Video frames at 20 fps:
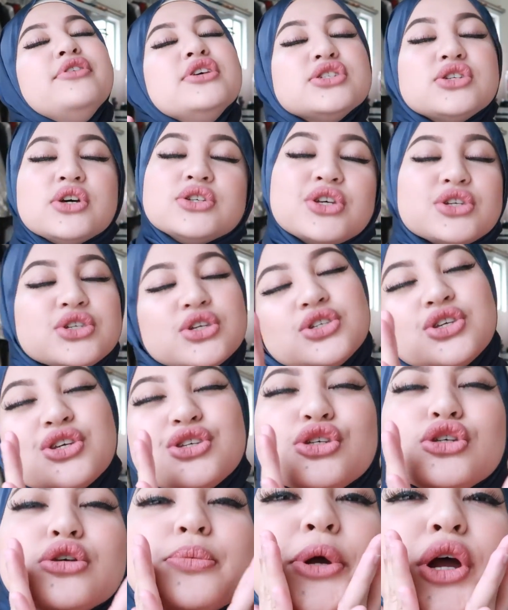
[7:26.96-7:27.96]
you so much.
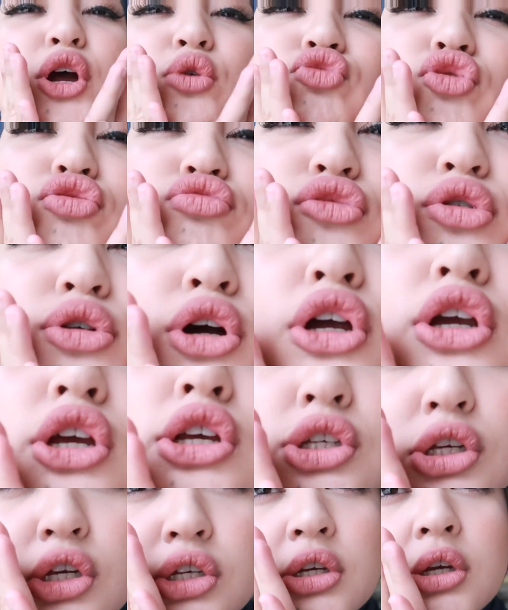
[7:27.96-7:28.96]

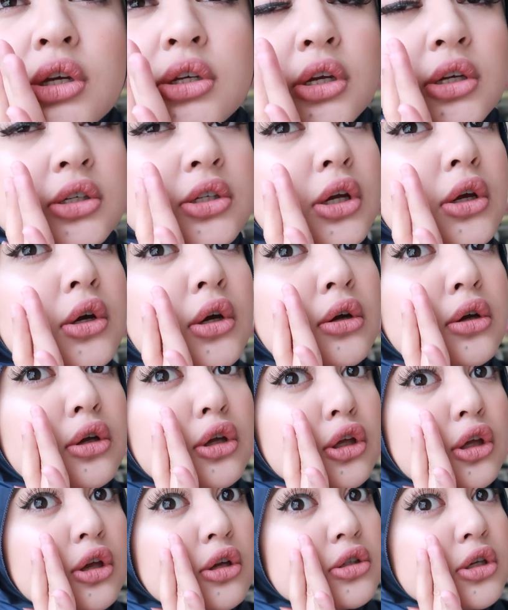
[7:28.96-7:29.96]
Kiss, kiss, kiss, kiss.
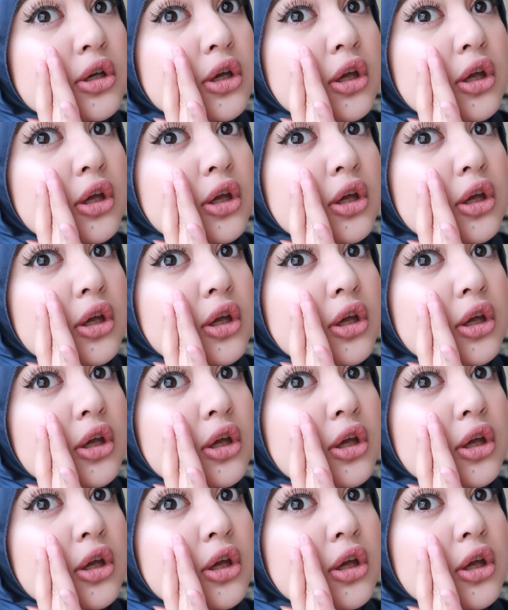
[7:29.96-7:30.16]
Kiss,